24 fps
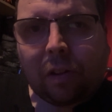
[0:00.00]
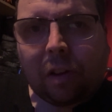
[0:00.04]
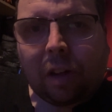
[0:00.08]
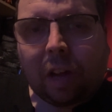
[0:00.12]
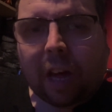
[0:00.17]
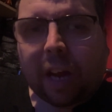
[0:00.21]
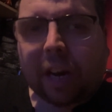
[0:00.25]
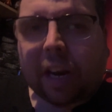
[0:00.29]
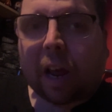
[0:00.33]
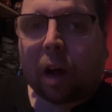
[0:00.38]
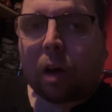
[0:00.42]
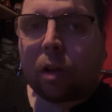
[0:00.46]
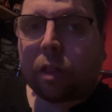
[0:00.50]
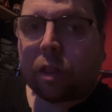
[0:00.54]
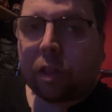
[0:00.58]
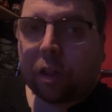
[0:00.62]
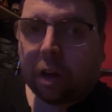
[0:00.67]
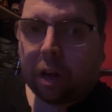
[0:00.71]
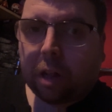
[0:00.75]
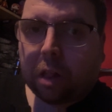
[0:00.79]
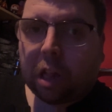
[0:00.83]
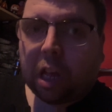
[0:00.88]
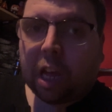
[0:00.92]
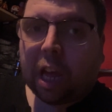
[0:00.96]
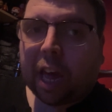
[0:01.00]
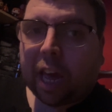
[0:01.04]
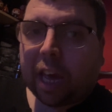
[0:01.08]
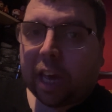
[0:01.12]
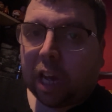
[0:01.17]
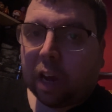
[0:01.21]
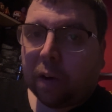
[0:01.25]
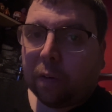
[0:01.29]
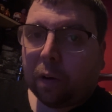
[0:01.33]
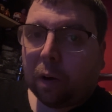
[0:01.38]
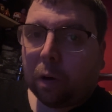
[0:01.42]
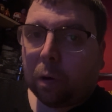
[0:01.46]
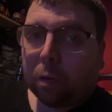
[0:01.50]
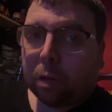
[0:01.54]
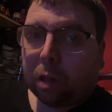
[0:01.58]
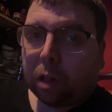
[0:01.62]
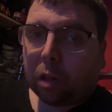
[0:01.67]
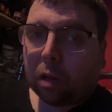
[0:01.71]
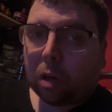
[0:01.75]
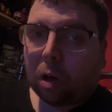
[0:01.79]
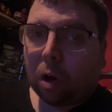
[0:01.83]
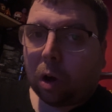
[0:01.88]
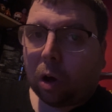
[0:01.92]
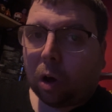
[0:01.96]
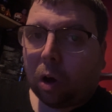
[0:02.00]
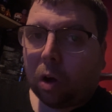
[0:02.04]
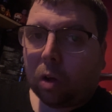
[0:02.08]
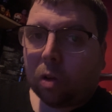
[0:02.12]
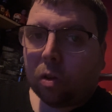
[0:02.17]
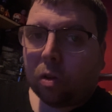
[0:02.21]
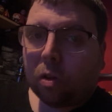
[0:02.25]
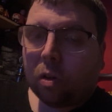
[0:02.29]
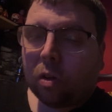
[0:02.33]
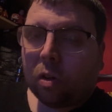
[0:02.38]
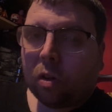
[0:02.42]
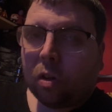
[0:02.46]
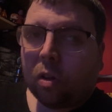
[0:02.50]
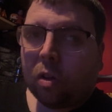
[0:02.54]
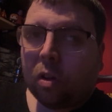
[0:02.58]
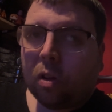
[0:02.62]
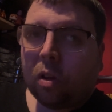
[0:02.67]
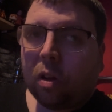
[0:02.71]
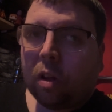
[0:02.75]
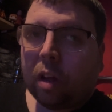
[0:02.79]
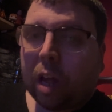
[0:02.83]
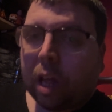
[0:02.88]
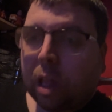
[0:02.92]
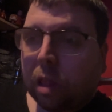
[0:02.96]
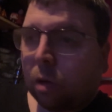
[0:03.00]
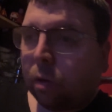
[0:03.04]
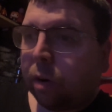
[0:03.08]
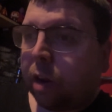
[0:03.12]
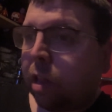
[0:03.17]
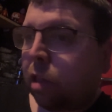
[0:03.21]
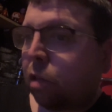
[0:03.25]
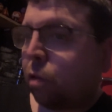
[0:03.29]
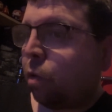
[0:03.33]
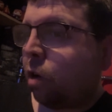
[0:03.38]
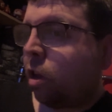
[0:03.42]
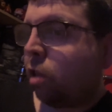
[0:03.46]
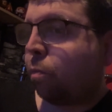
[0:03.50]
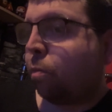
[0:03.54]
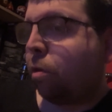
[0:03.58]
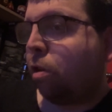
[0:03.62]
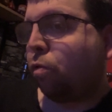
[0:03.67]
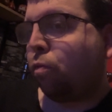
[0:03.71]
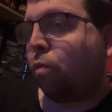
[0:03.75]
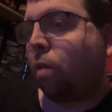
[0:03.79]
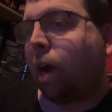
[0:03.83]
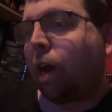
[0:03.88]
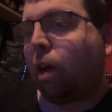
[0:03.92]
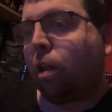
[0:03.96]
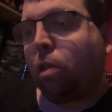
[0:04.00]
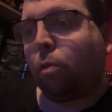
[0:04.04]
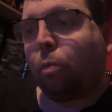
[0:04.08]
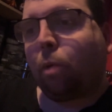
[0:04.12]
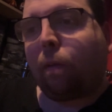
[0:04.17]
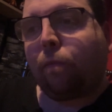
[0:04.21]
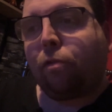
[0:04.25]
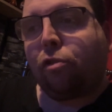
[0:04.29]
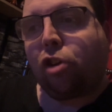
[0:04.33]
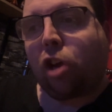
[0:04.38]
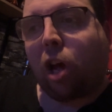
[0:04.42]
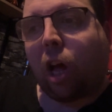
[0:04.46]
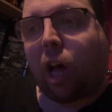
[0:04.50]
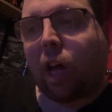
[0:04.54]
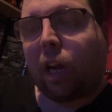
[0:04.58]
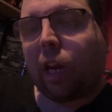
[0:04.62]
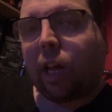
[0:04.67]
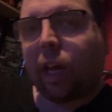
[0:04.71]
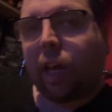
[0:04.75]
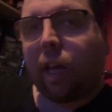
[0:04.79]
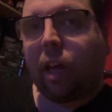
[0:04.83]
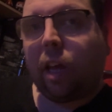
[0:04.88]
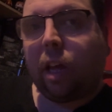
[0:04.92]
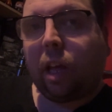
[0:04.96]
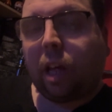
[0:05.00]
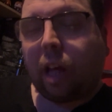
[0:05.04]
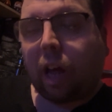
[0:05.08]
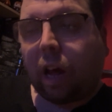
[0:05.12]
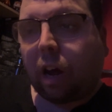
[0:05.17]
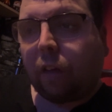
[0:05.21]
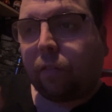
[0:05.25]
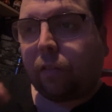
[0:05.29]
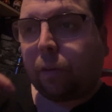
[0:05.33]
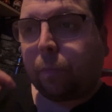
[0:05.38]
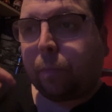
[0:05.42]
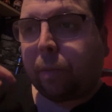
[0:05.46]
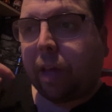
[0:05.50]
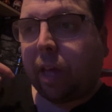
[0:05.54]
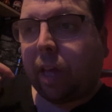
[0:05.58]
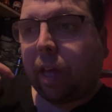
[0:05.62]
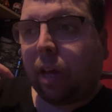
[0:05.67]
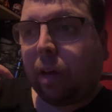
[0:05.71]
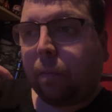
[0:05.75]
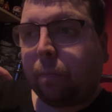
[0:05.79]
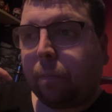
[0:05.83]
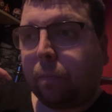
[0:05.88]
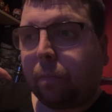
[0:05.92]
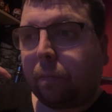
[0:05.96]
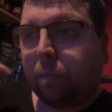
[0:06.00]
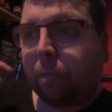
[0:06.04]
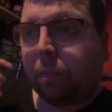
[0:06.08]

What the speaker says: and now 38-year-old Scott is on his Christmas rounds with Charlie after being